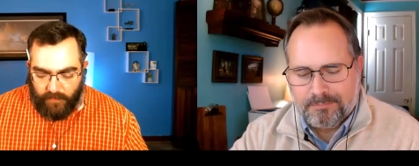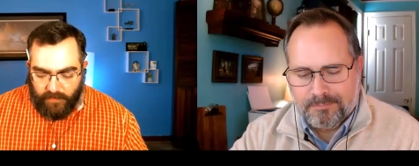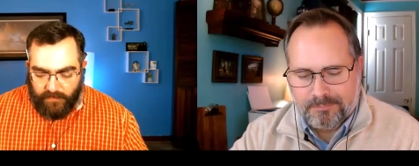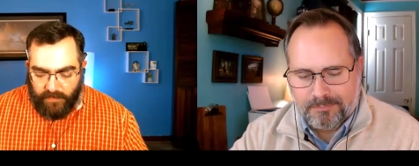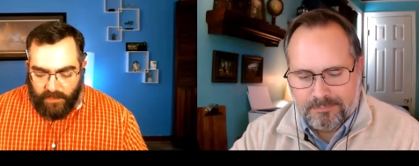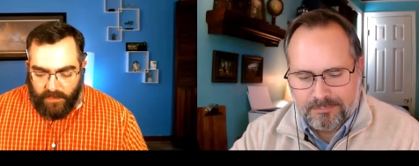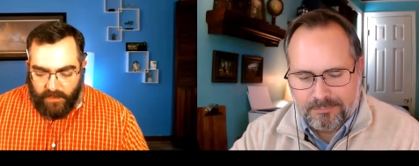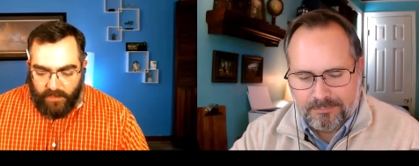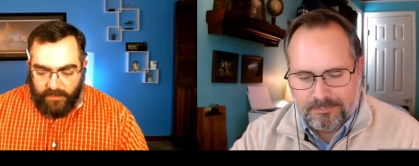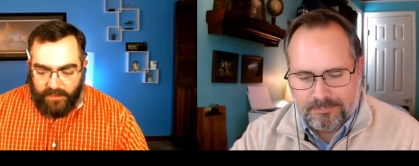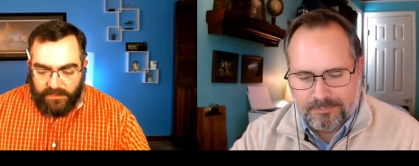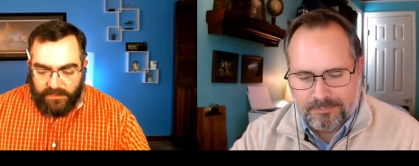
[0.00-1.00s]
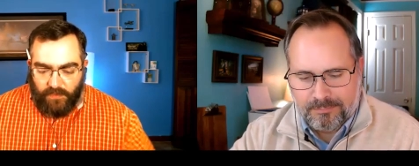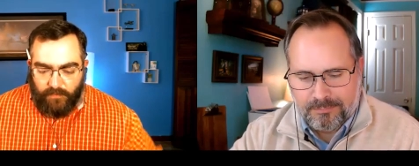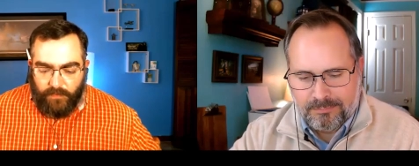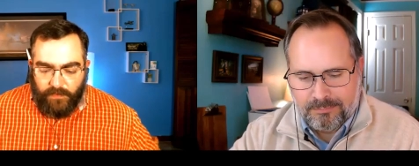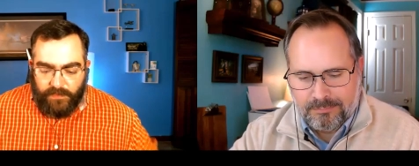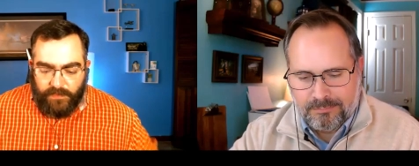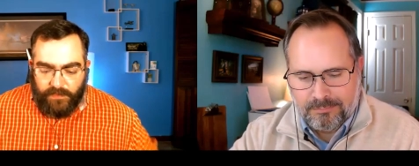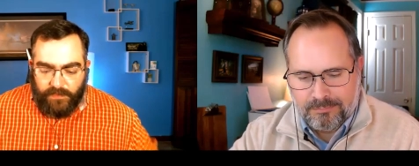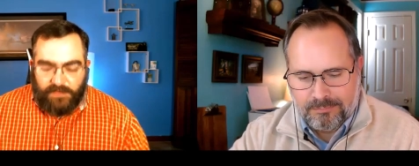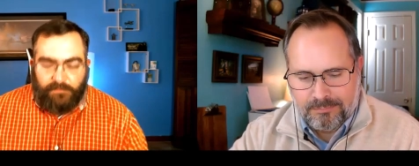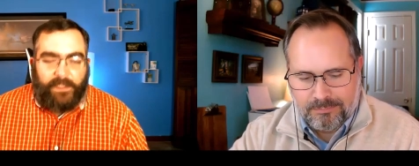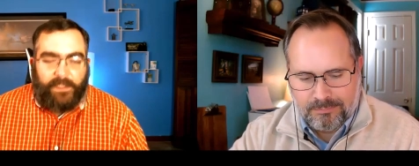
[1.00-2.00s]
Speaker 1: important uh, these two books,
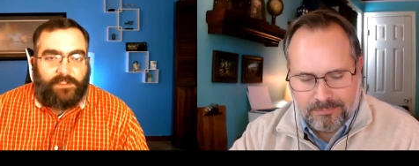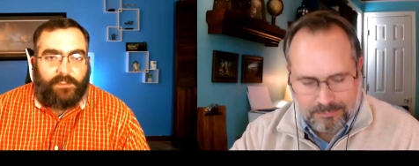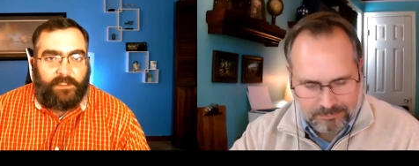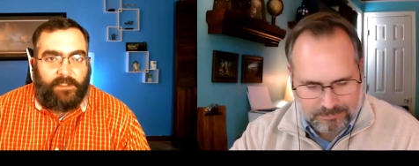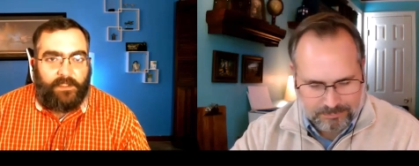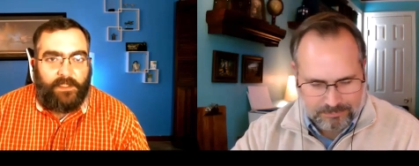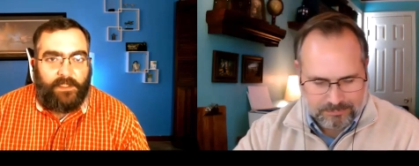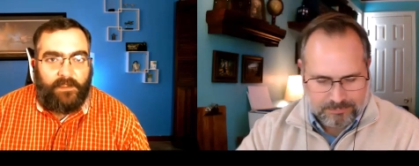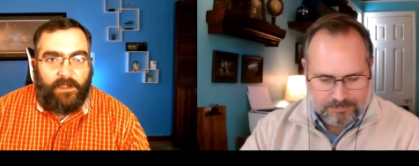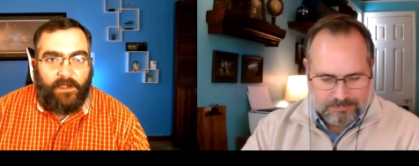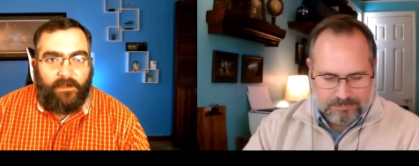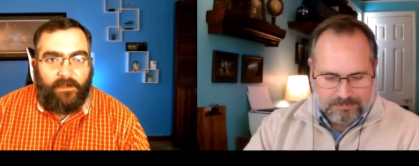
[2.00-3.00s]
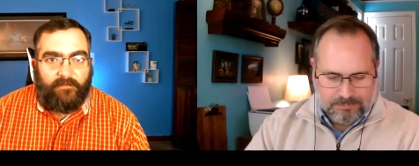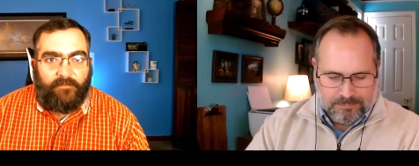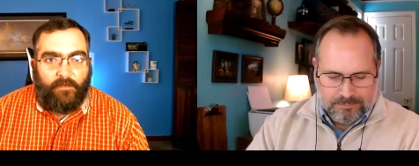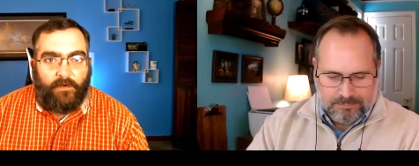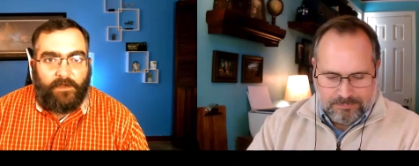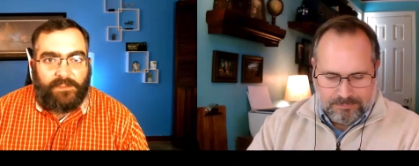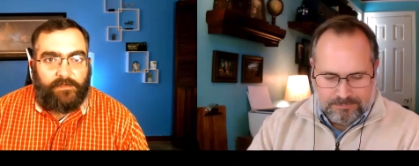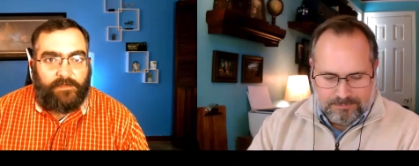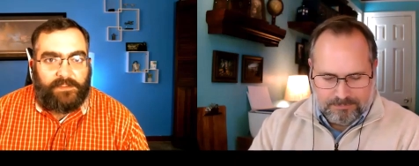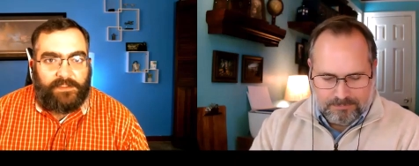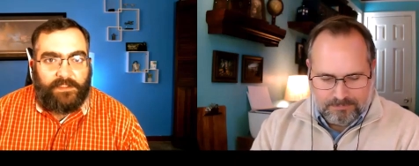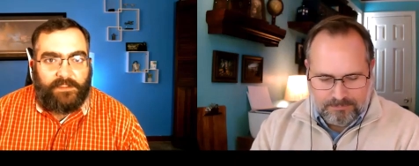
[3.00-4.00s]
especially uh, for us
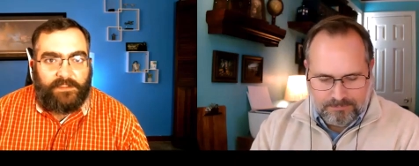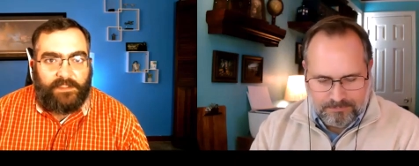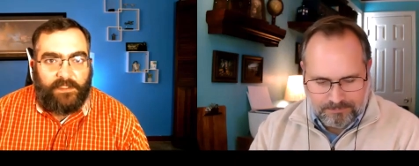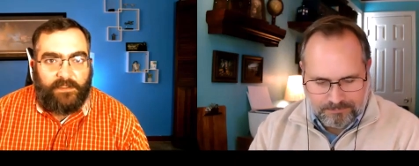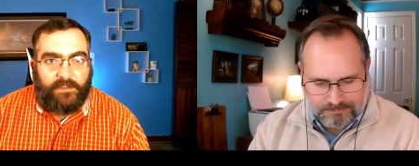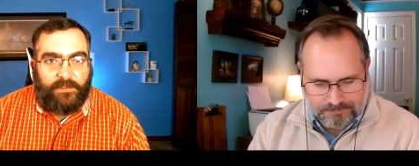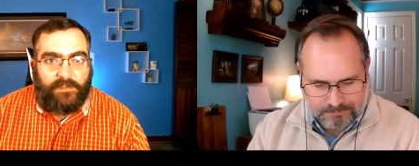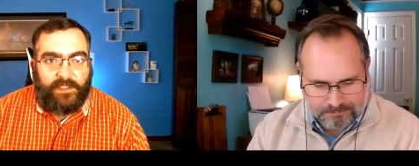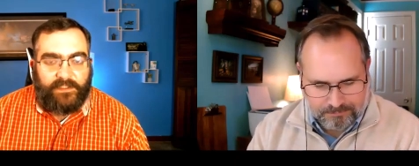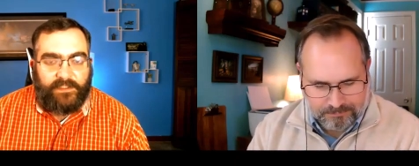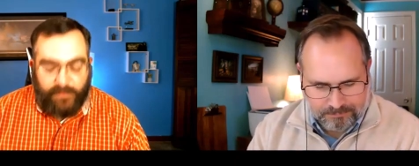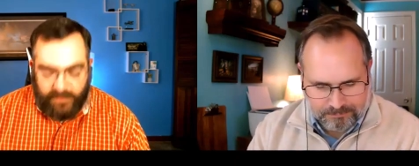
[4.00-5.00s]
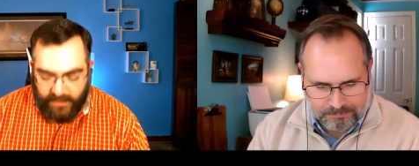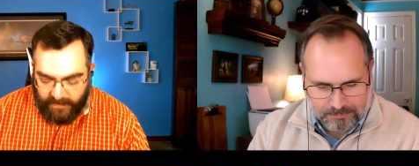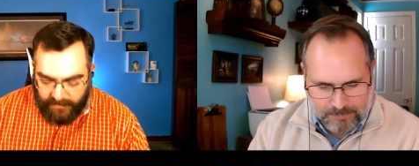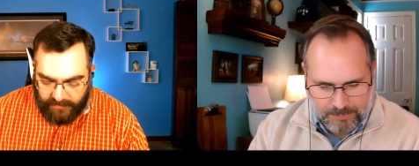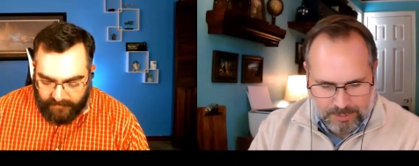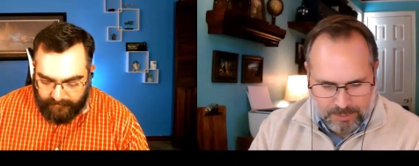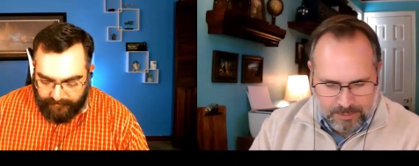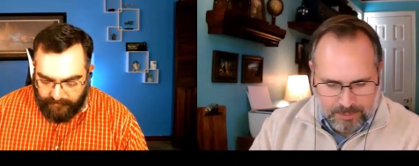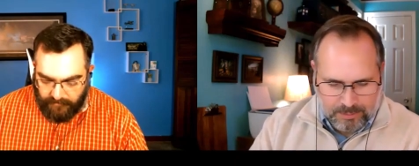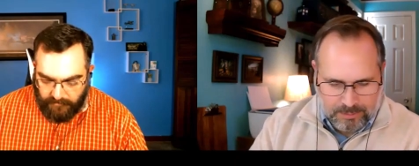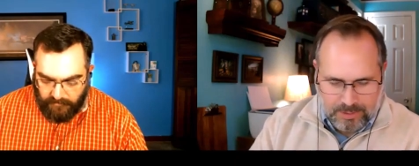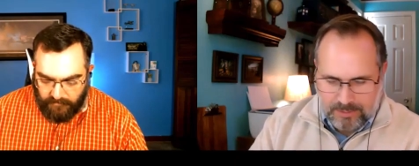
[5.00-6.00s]
Christians in the New Testament age.
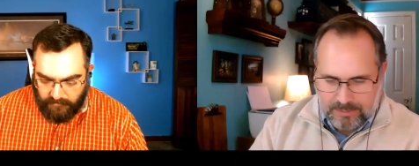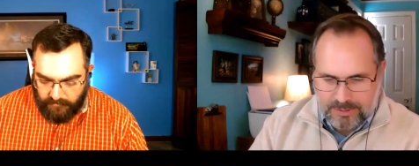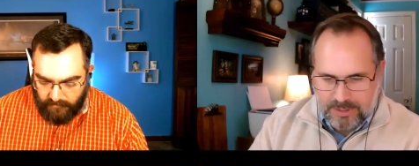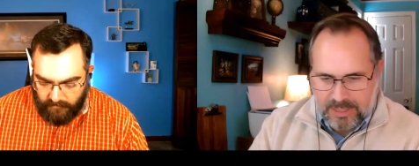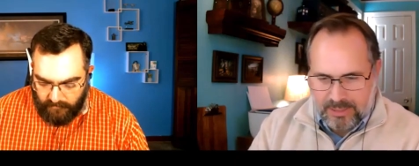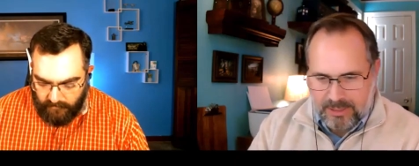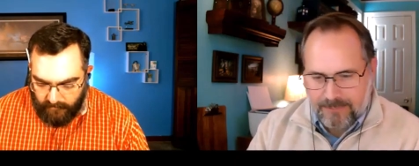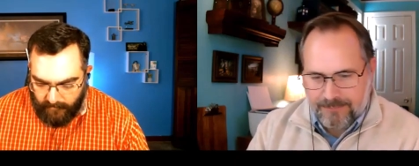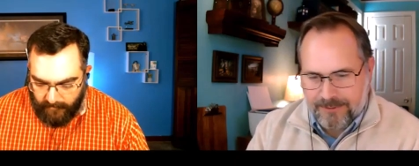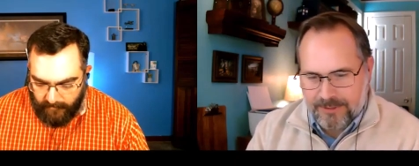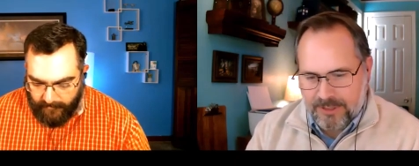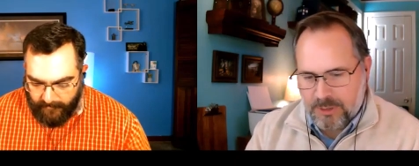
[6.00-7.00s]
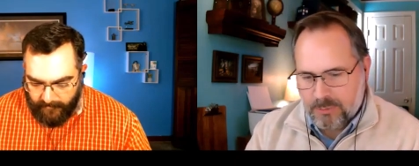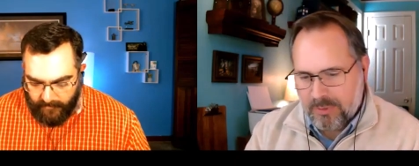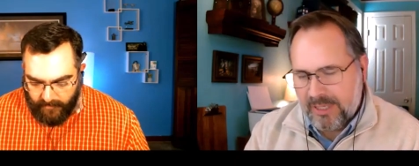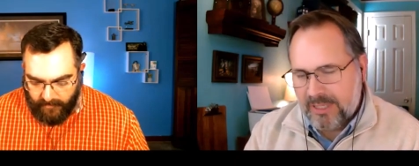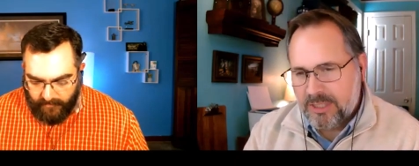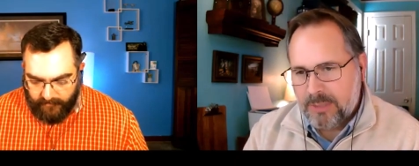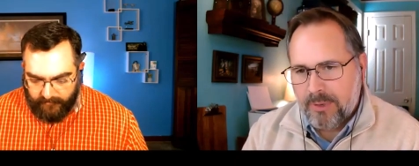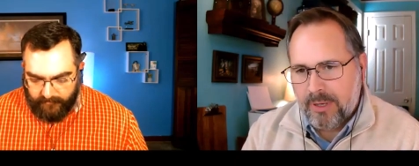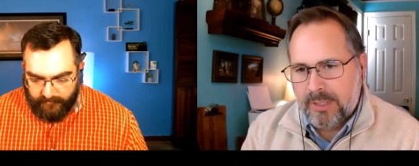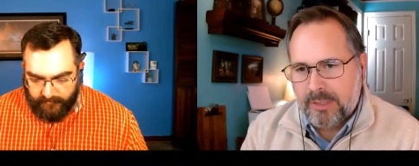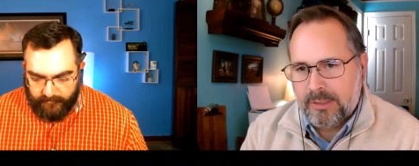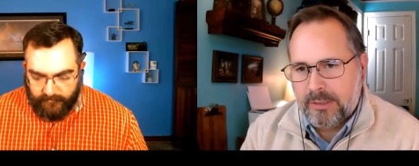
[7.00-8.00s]
Speaker 2: Yeah, there's a lot of emphasis placed
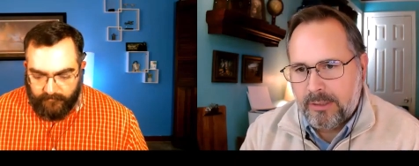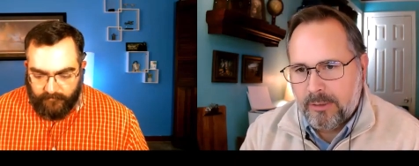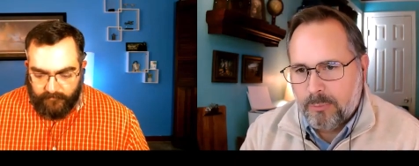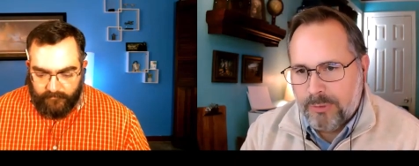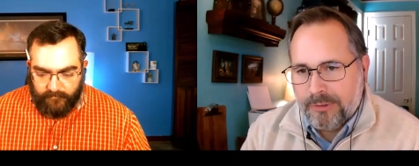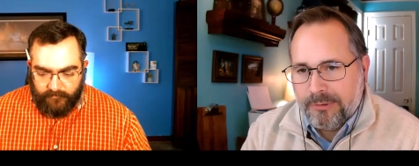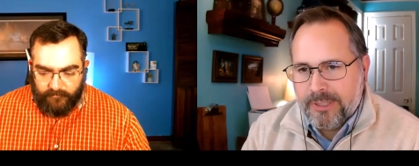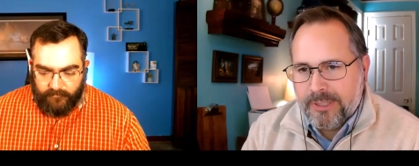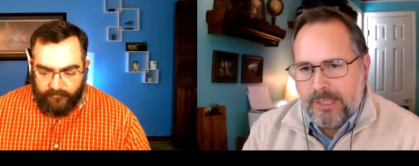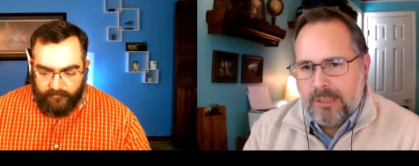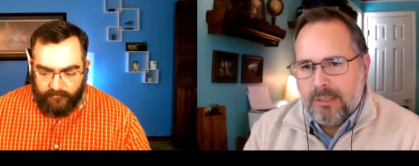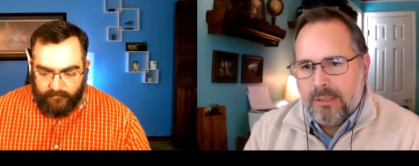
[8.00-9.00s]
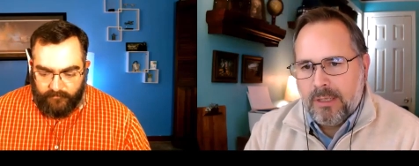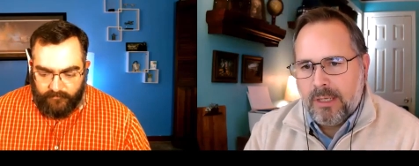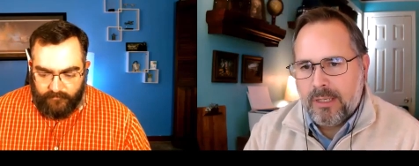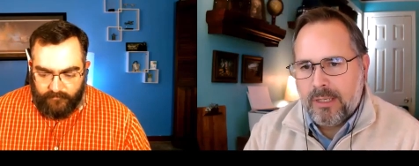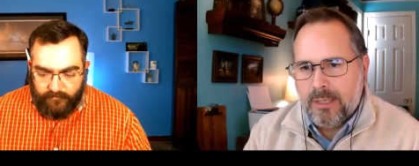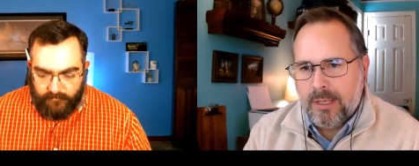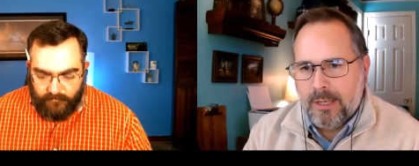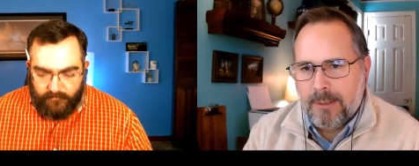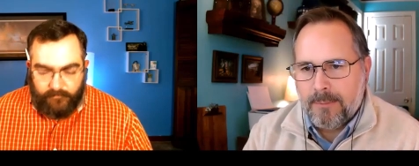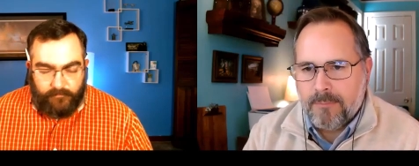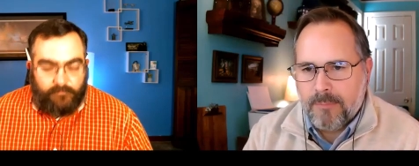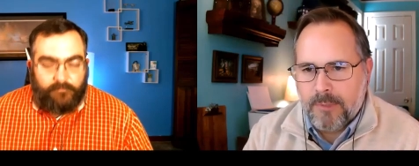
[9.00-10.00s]
upon you know purity, and
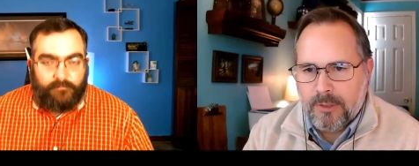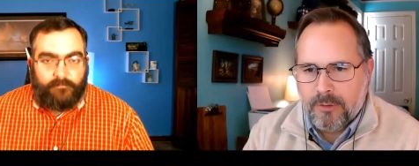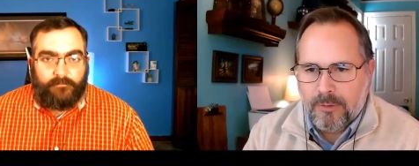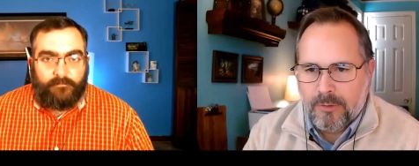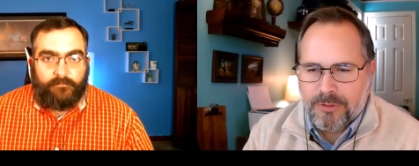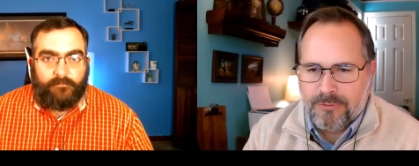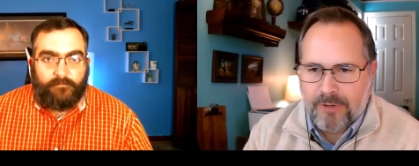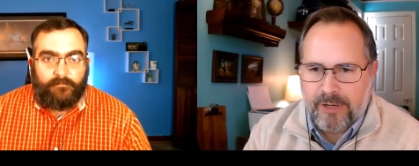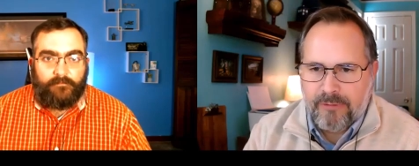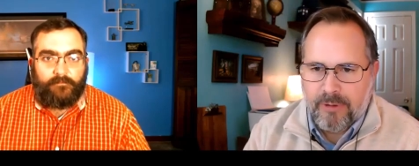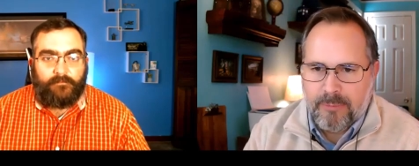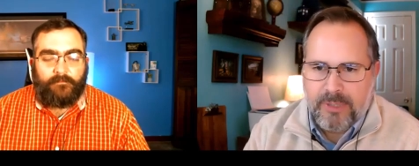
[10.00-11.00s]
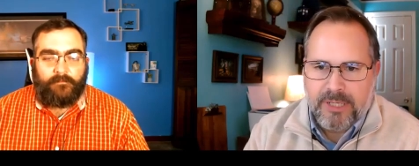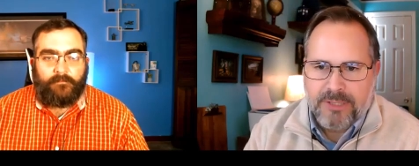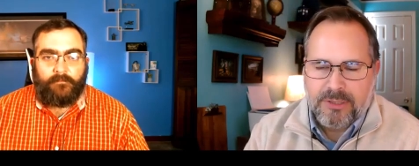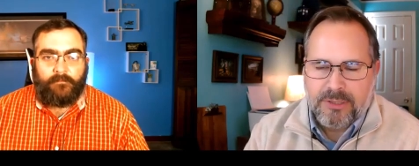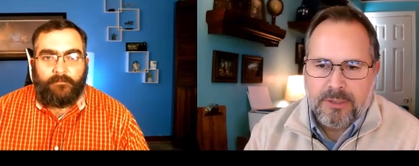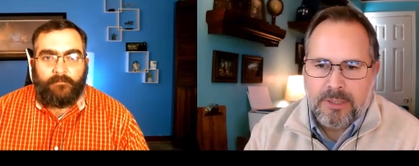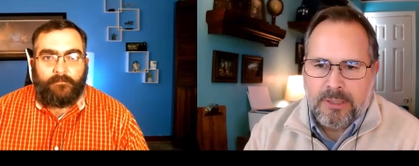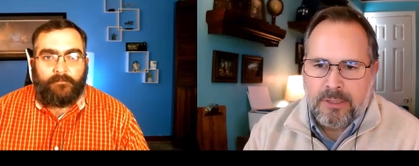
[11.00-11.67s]
um, you know those are very reminiscent